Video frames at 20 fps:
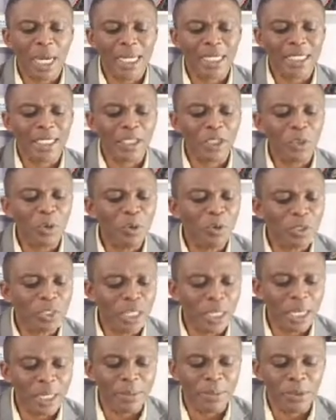at his own
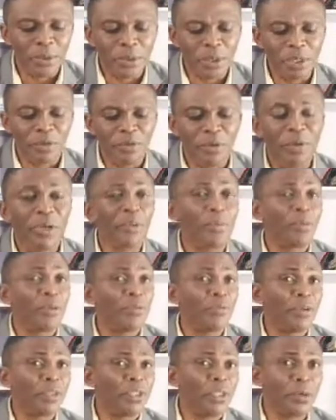time to give you a
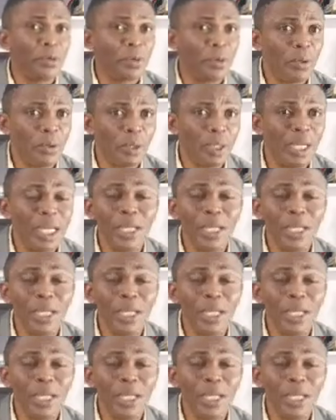prophetic word.